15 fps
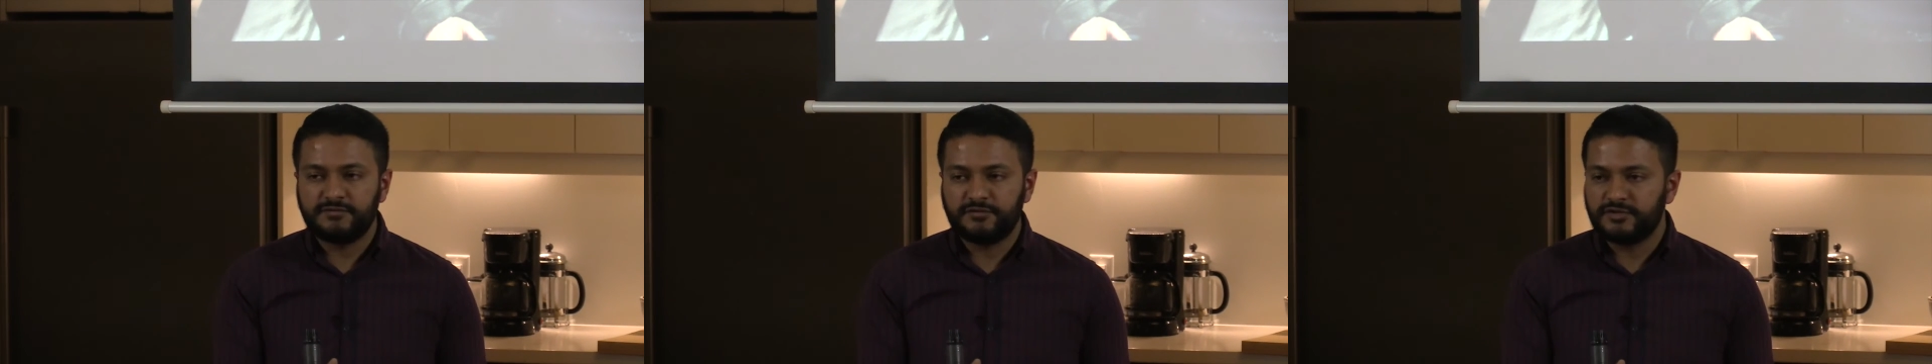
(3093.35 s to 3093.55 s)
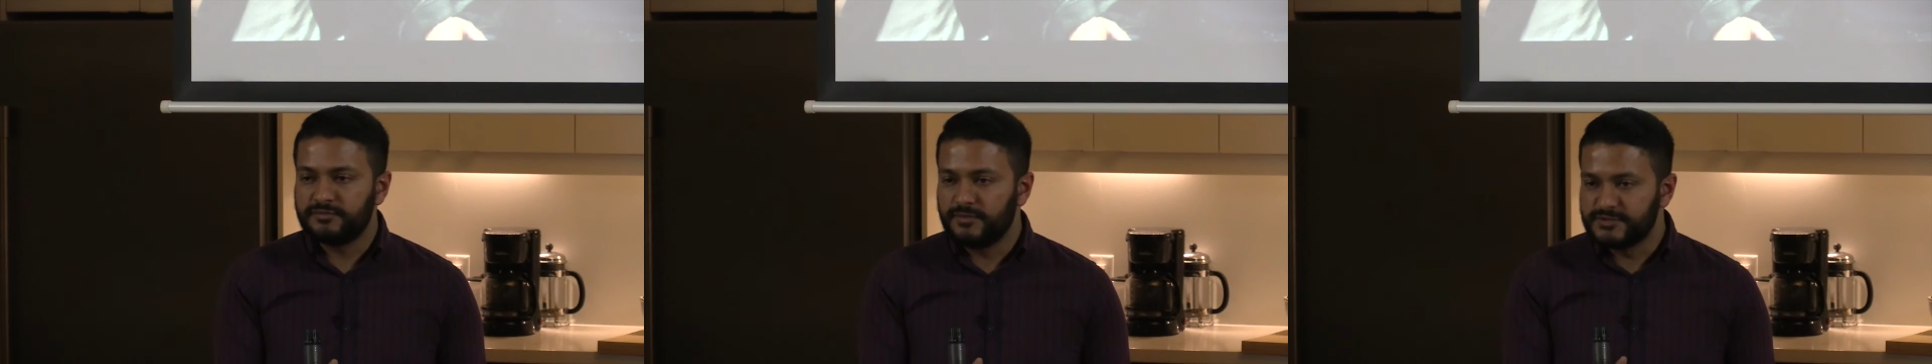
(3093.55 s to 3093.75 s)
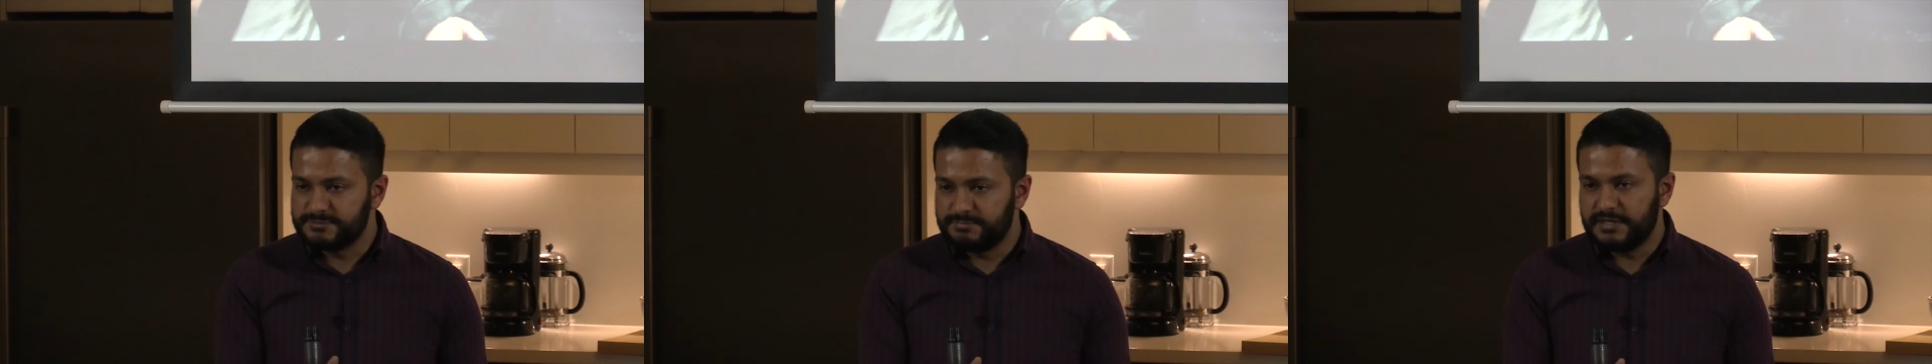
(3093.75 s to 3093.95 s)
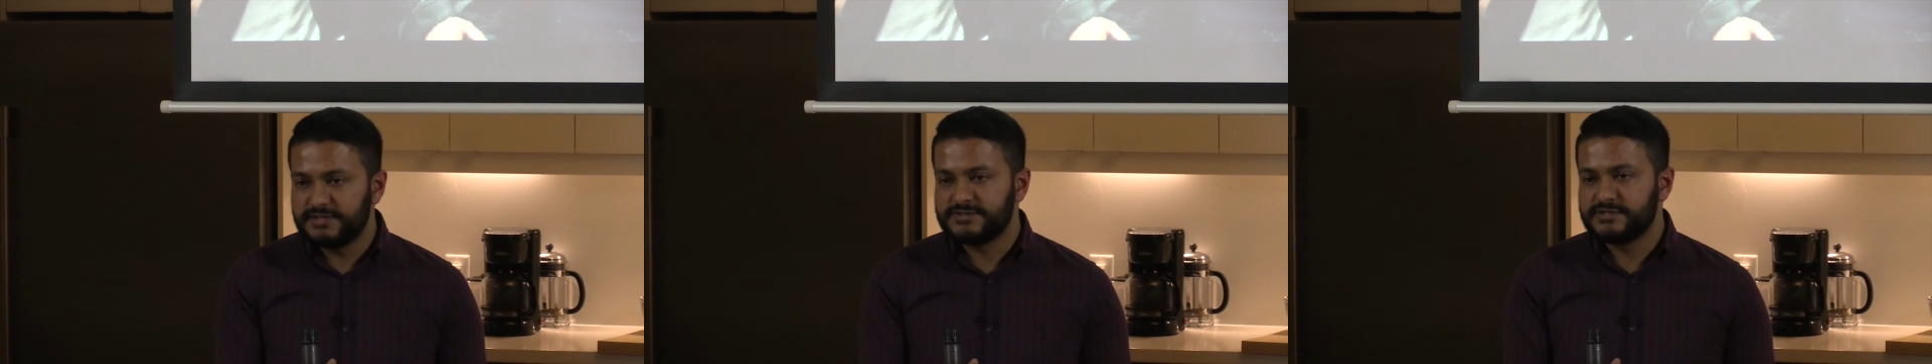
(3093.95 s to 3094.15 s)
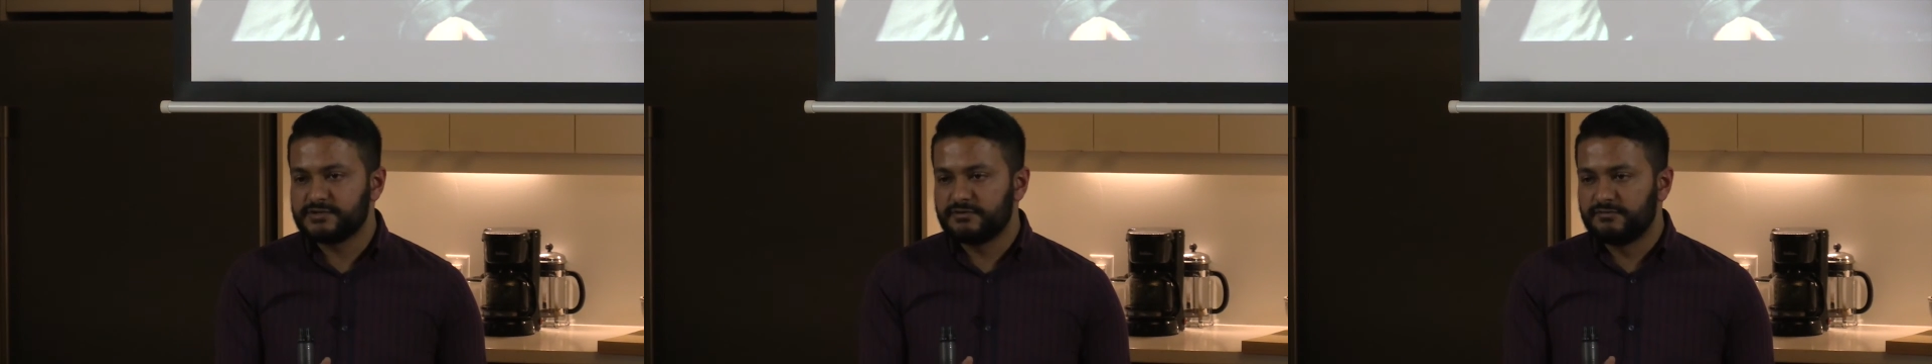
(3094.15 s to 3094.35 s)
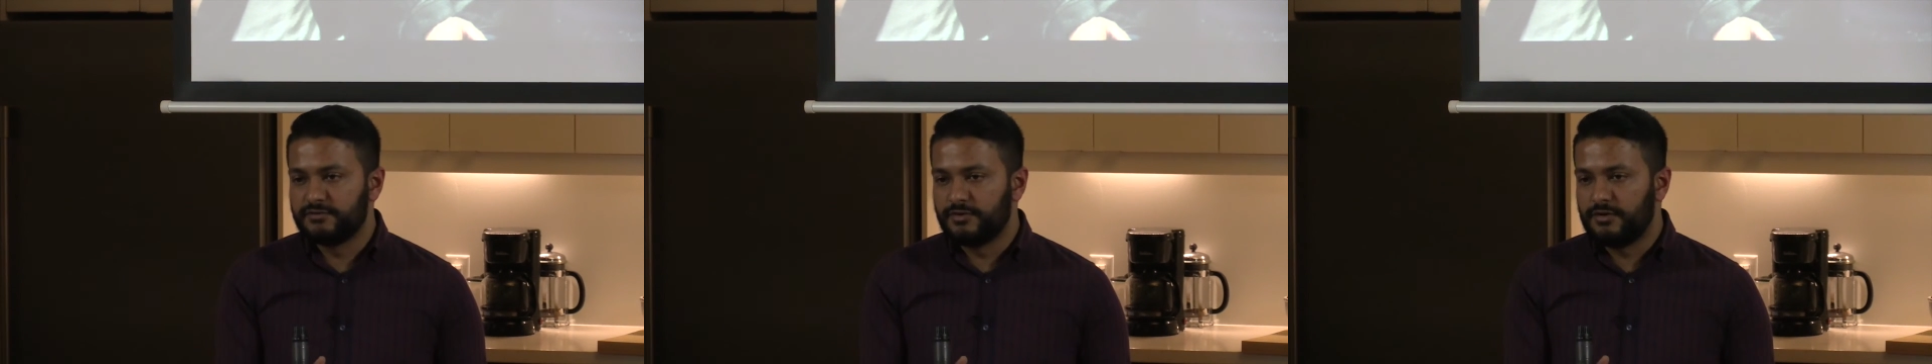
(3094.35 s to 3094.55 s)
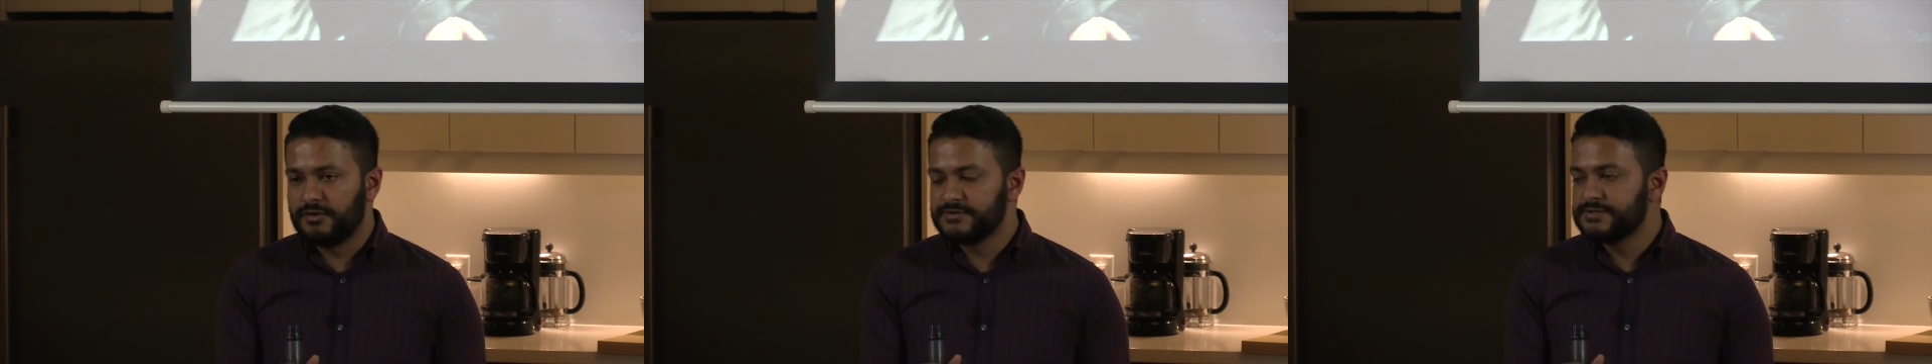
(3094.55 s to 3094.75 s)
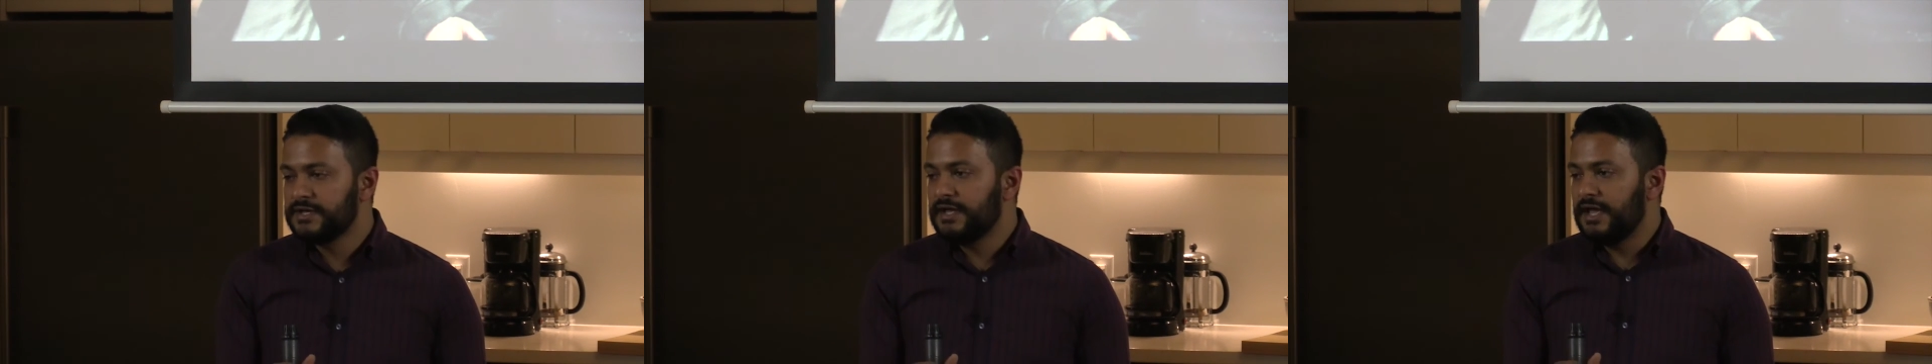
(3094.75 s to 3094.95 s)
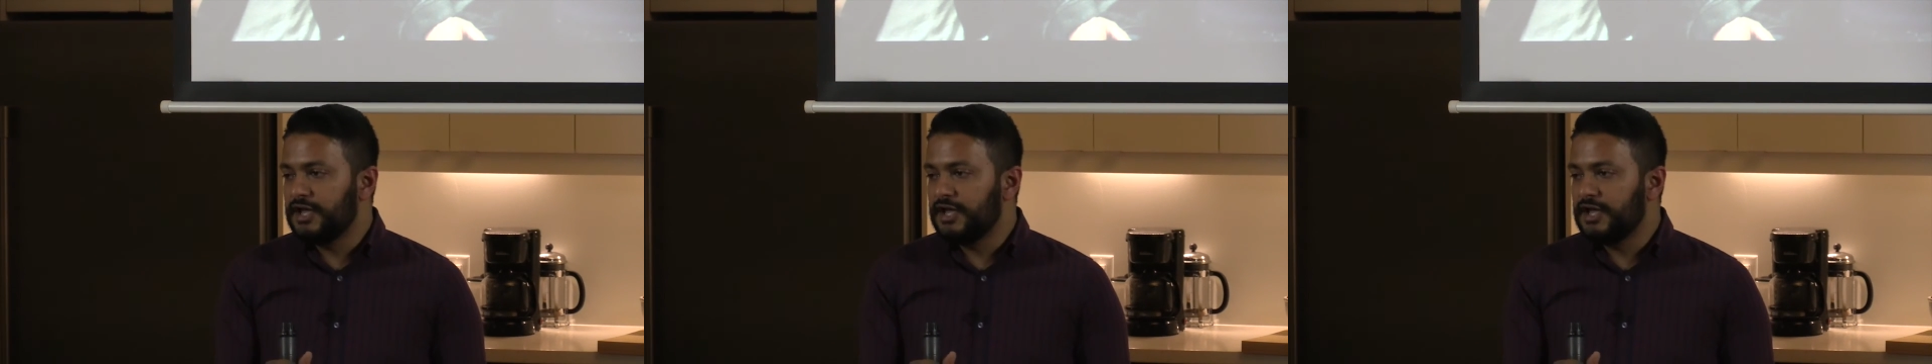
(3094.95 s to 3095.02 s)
for the most basic of roles.